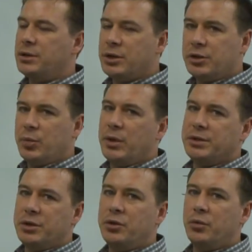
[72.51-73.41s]
Shelter
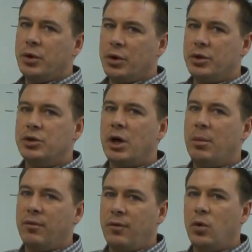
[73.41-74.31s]
belts can do a real good
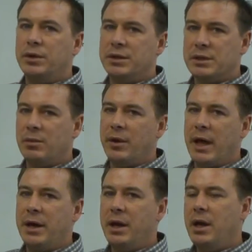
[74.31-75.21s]
job of holding some of
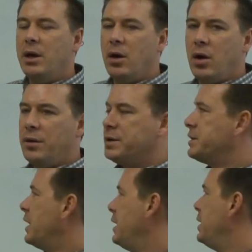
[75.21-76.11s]
that on the
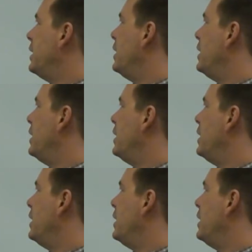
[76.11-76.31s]
site.